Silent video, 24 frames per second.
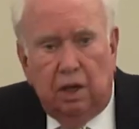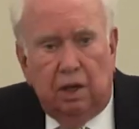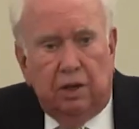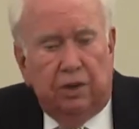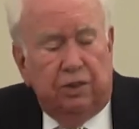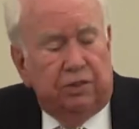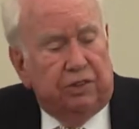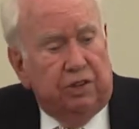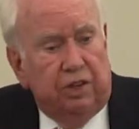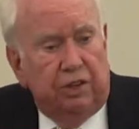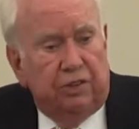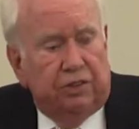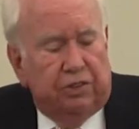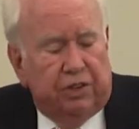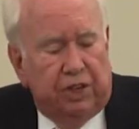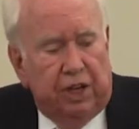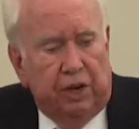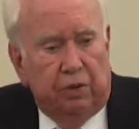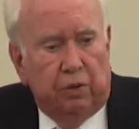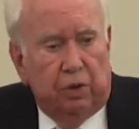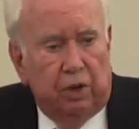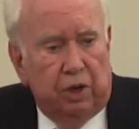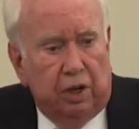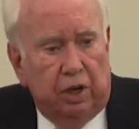Since they
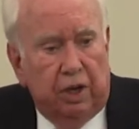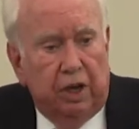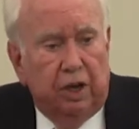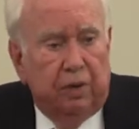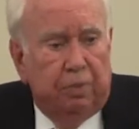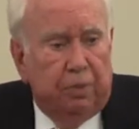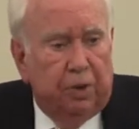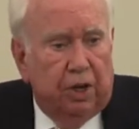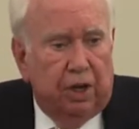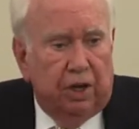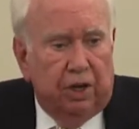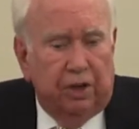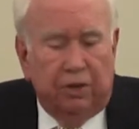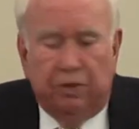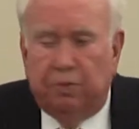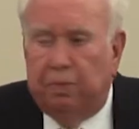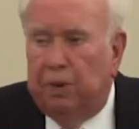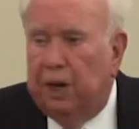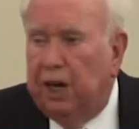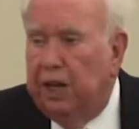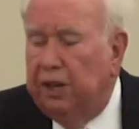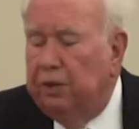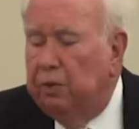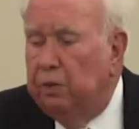were liberals,
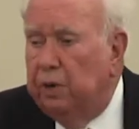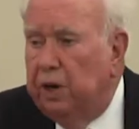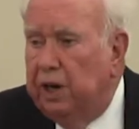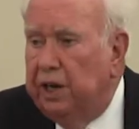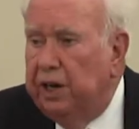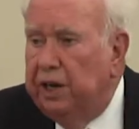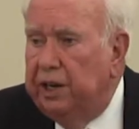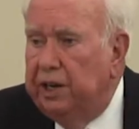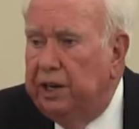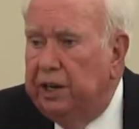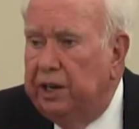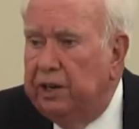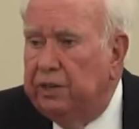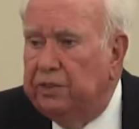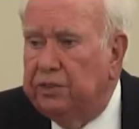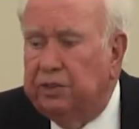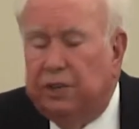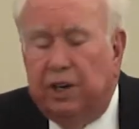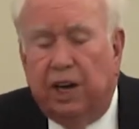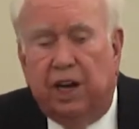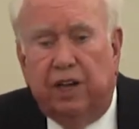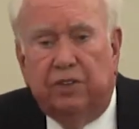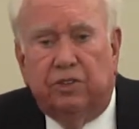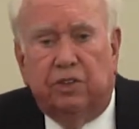by the way, it's
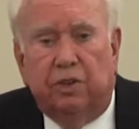not